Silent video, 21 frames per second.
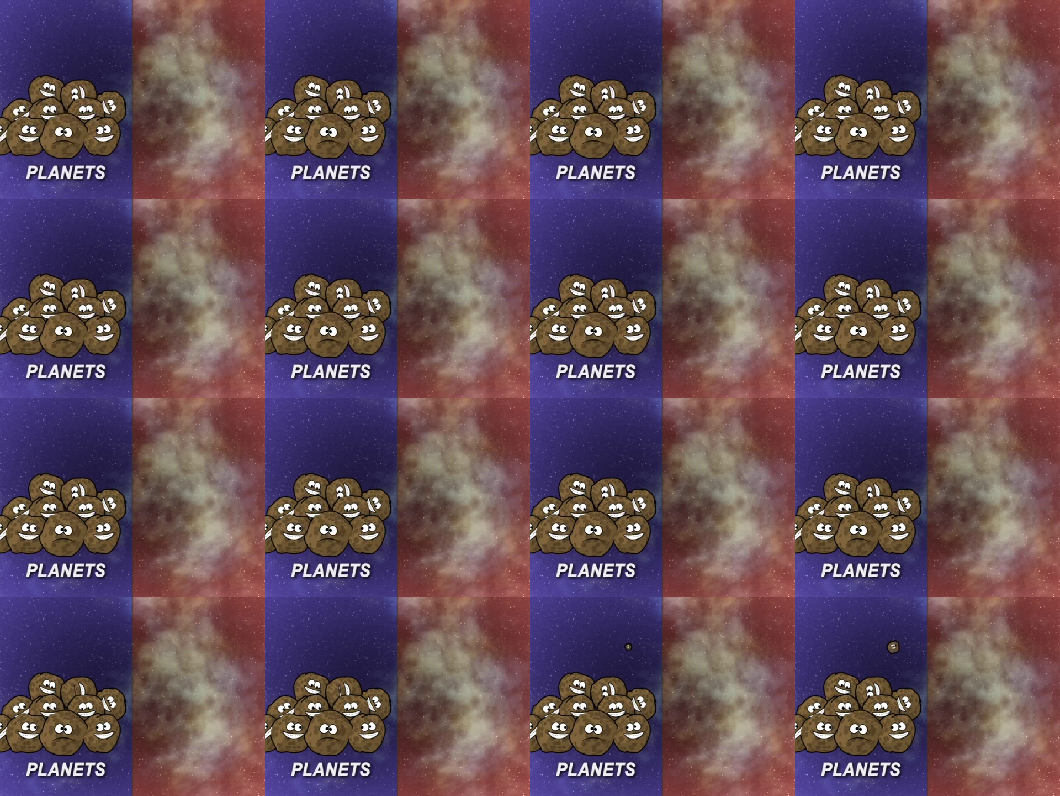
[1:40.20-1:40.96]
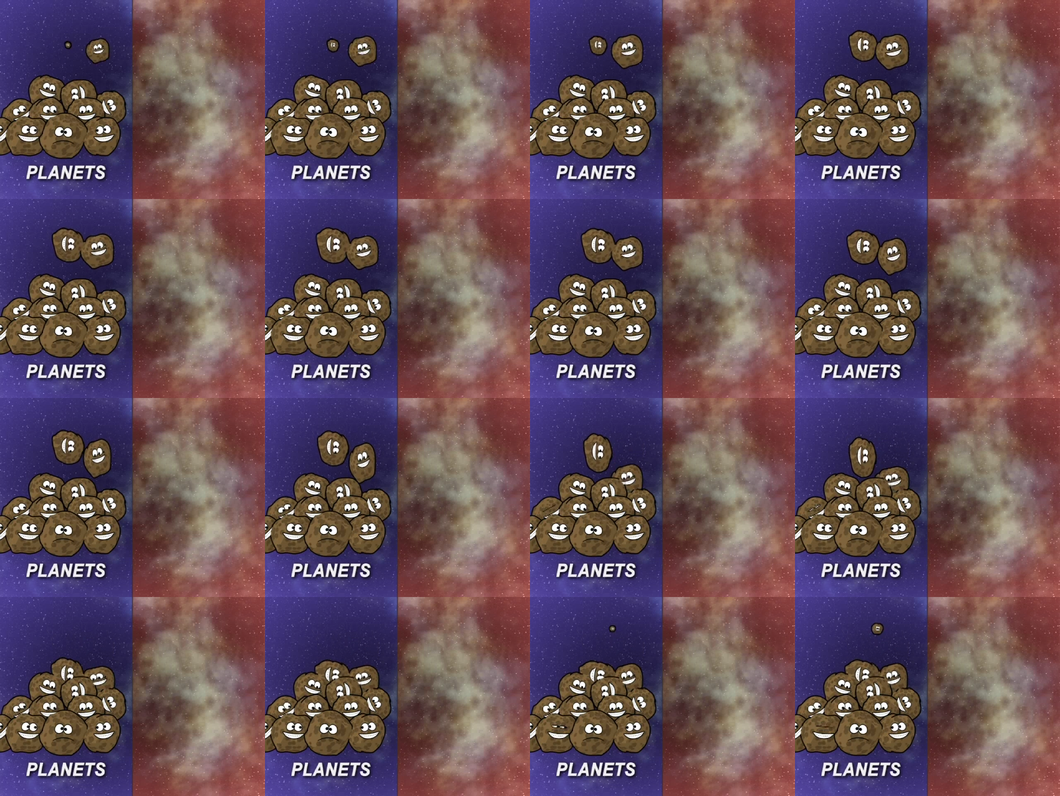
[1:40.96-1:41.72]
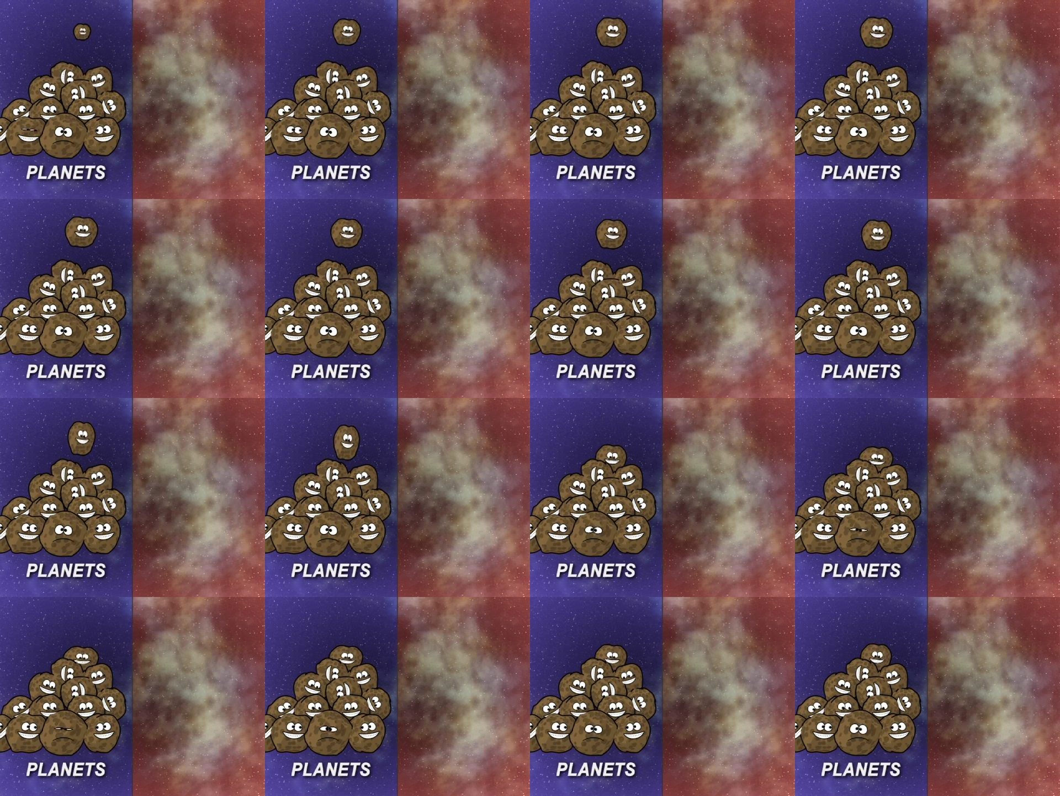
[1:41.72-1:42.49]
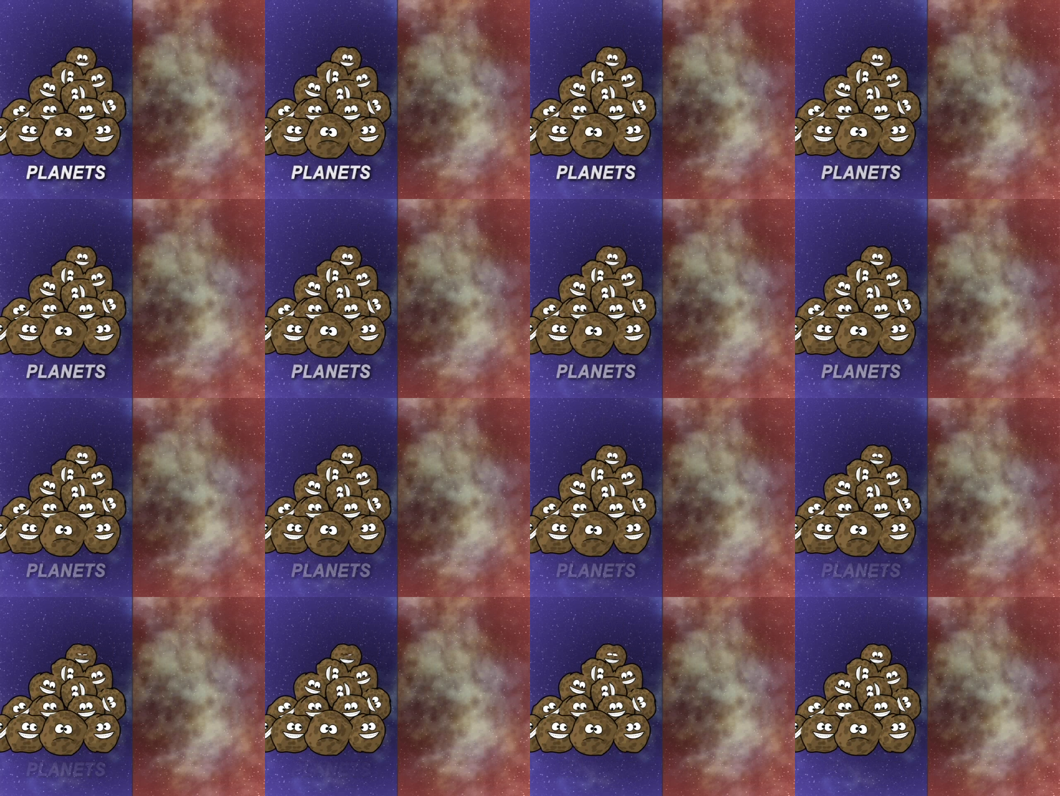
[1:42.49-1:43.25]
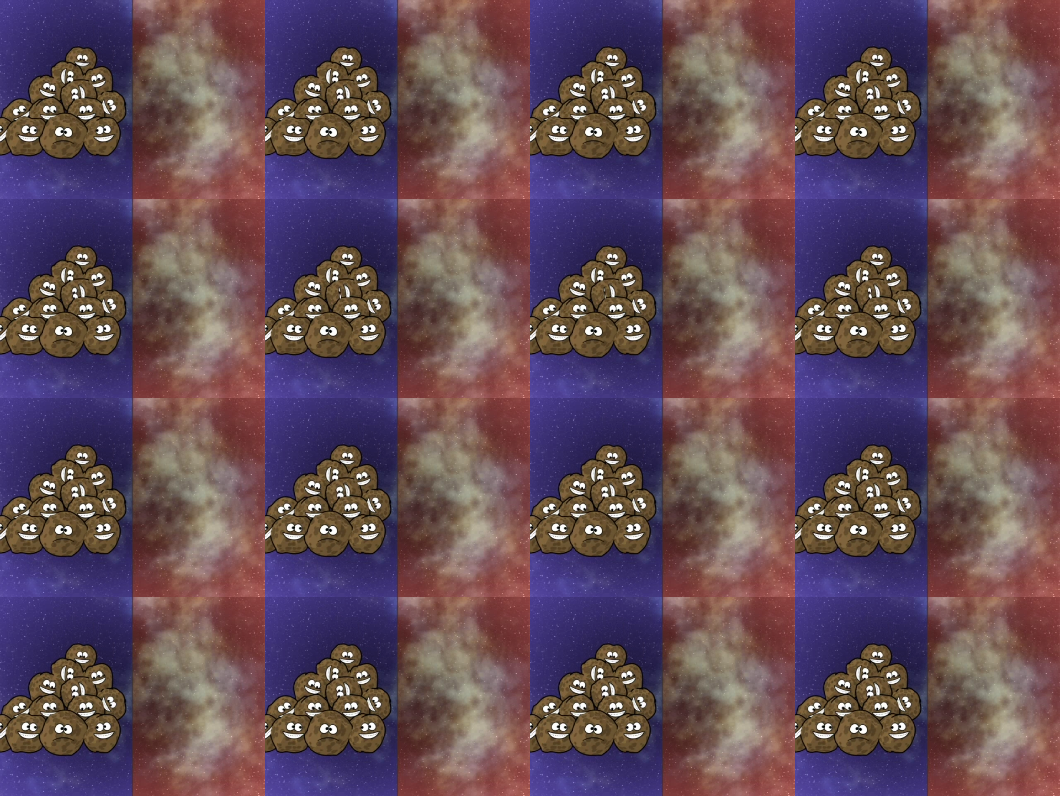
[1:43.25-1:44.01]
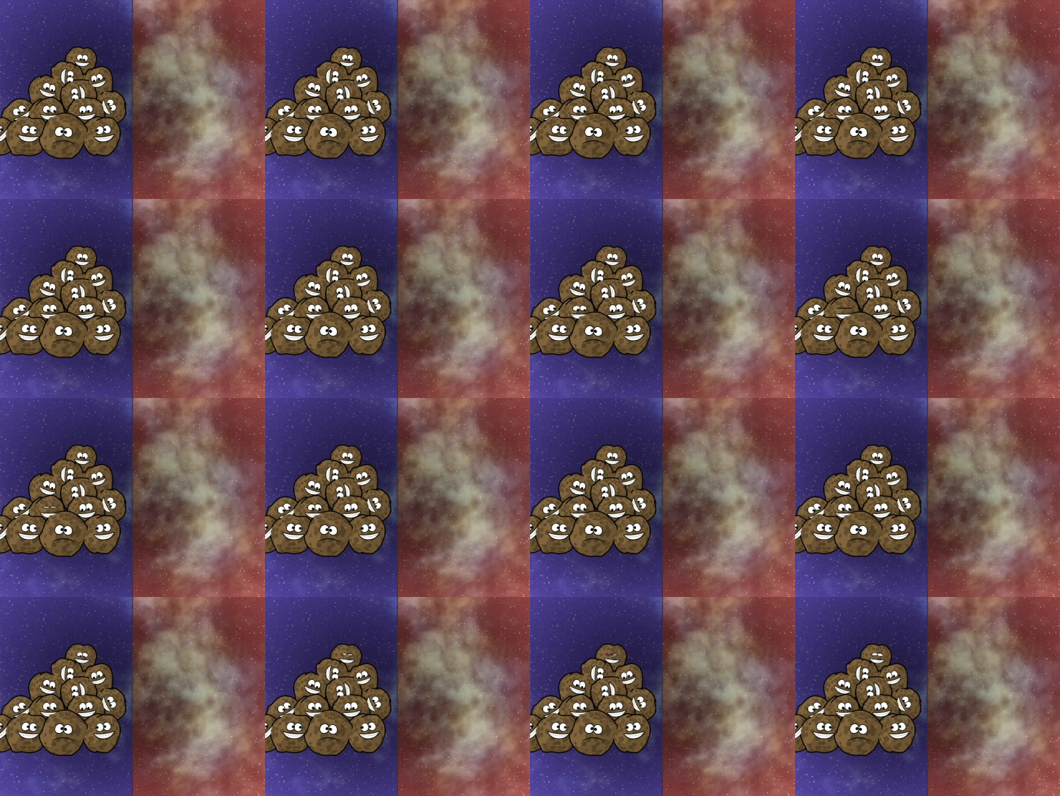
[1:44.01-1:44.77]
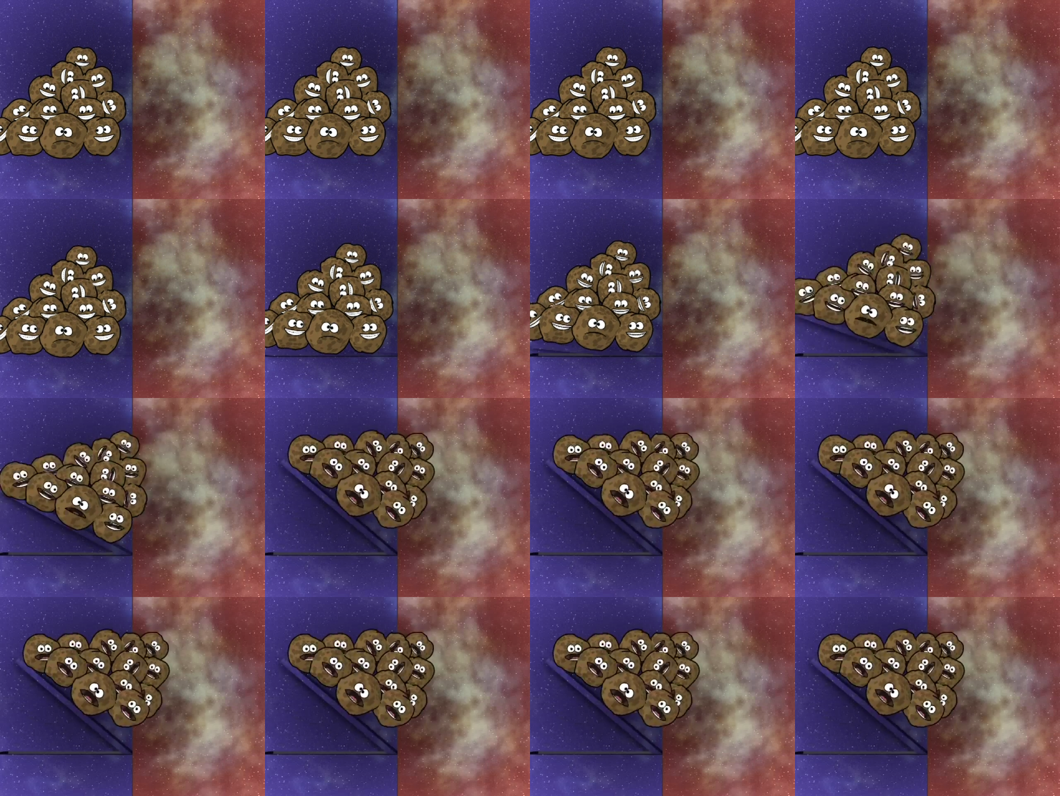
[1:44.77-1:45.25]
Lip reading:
Nobody's mouth can be seen.